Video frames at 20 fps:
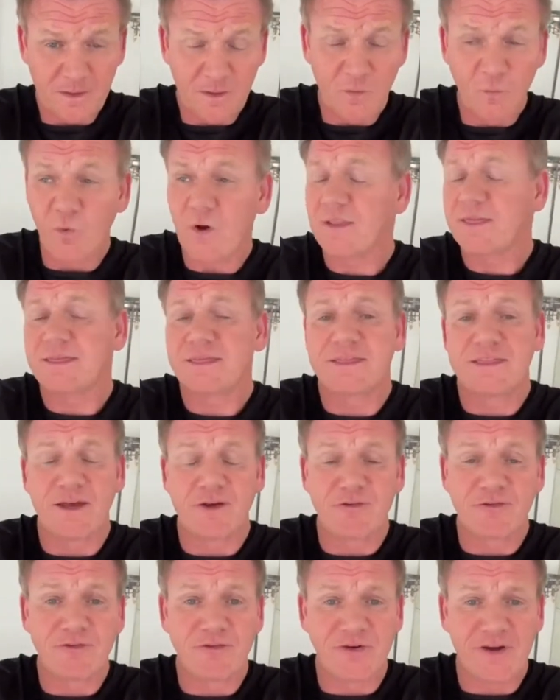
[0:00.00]
What
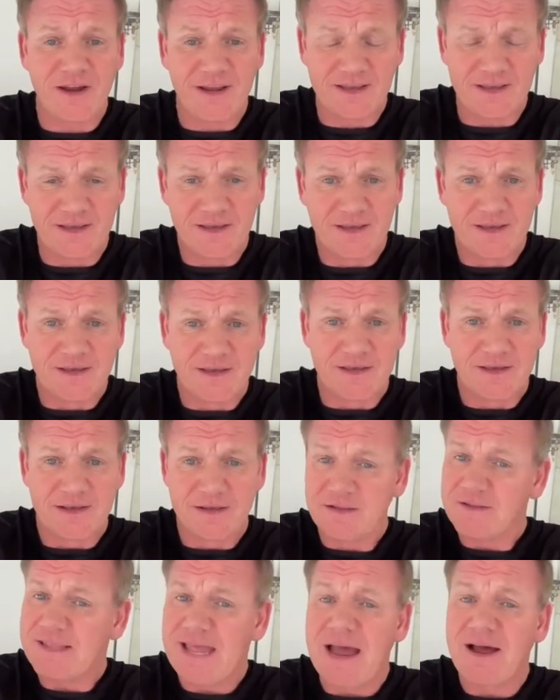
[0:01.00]
the frick?
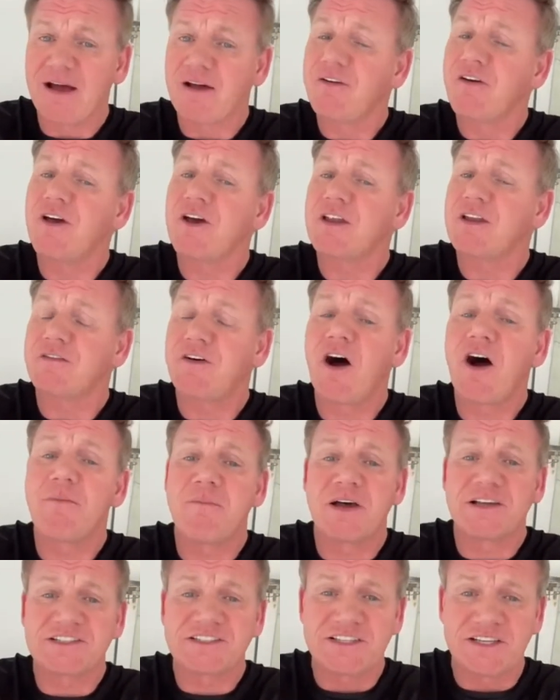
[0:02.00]
Now I've heard of
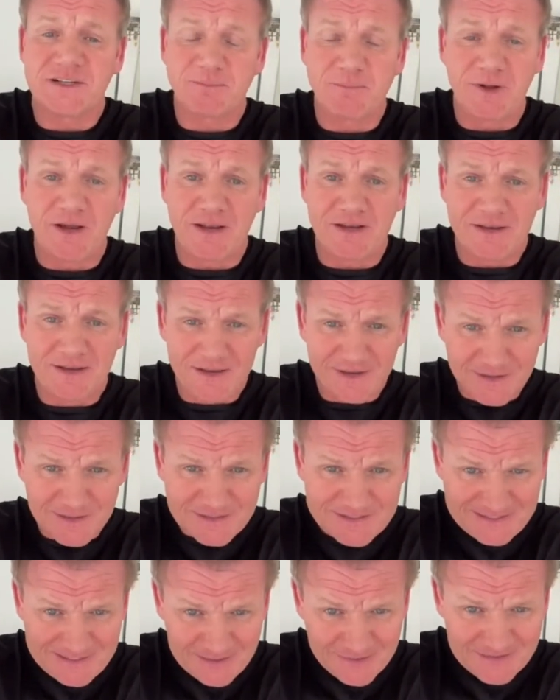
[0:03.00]
hot mustard, but
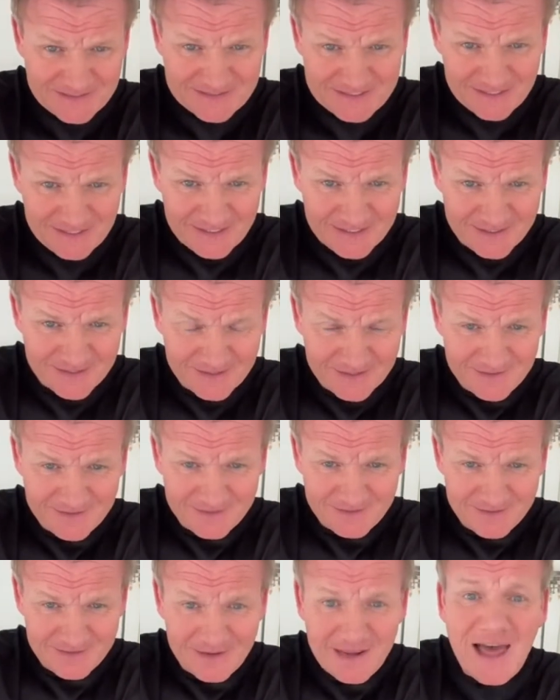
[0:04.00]
seriously?
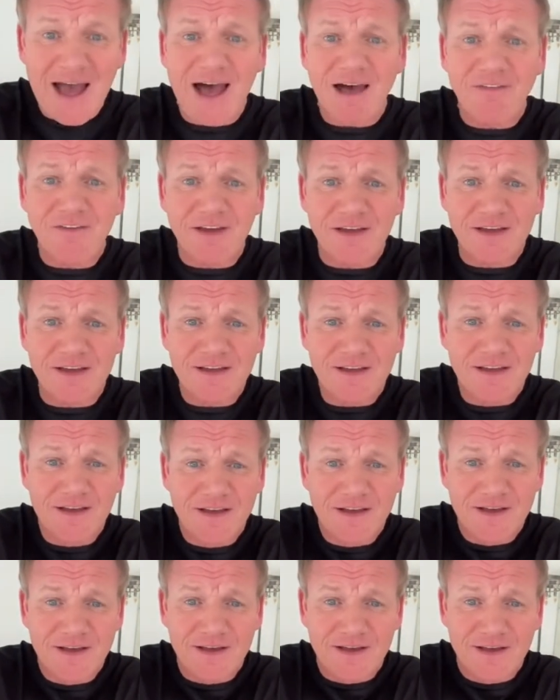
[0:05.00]
Lava?
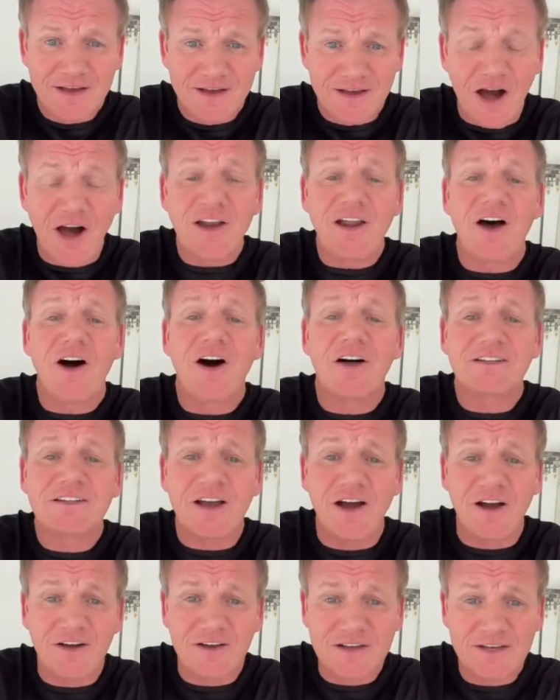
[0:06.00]
On a hot
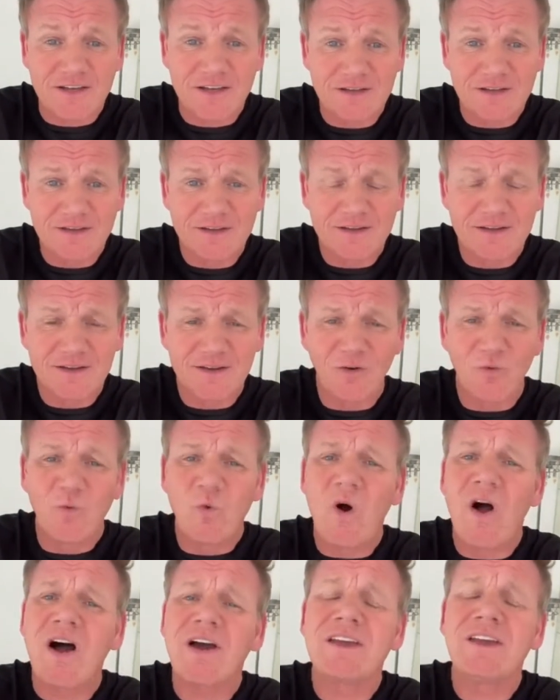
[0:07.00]
dog?
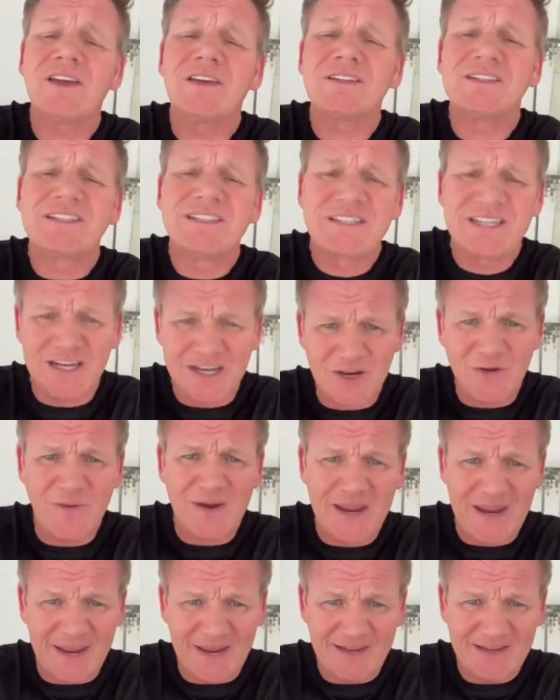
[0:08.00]
What are you
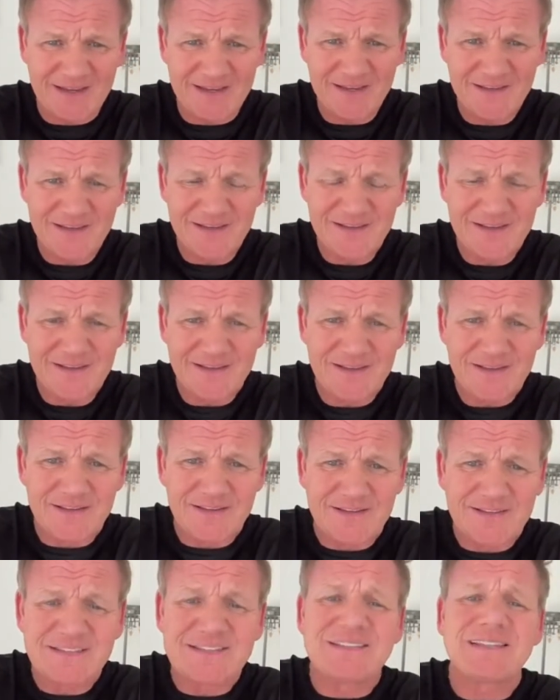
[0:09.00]
doing?
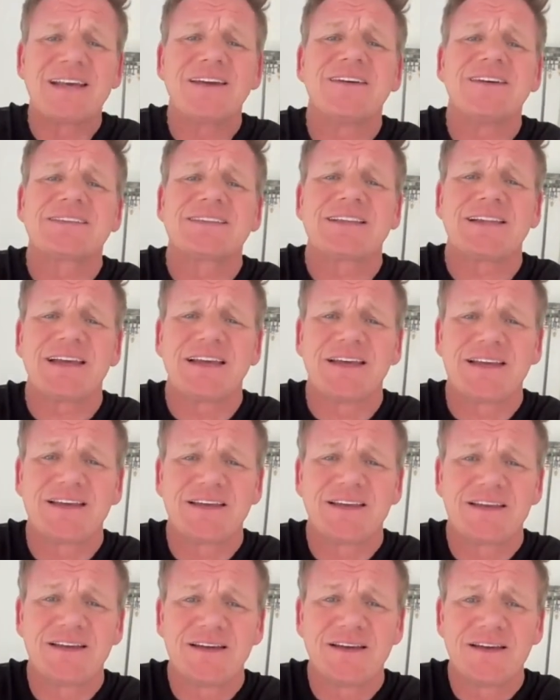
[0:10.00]
Seriously?
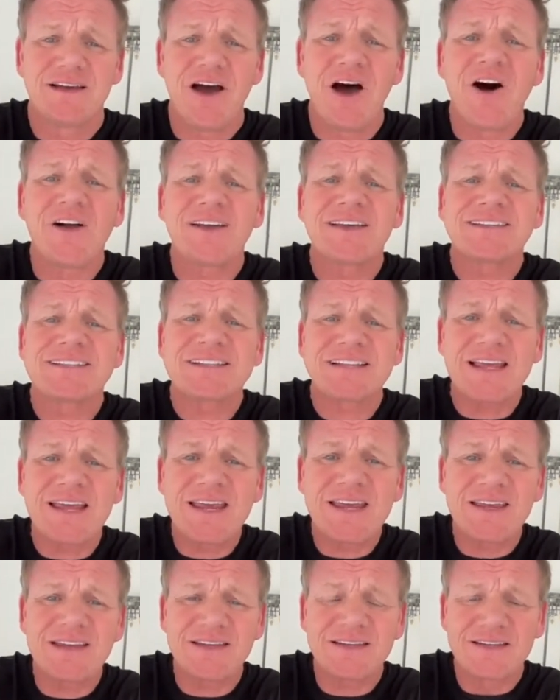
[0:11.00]

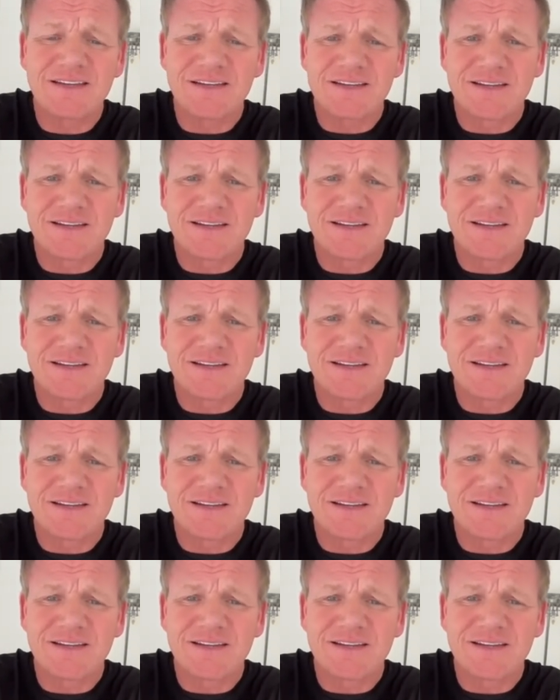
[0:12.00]
Honestly?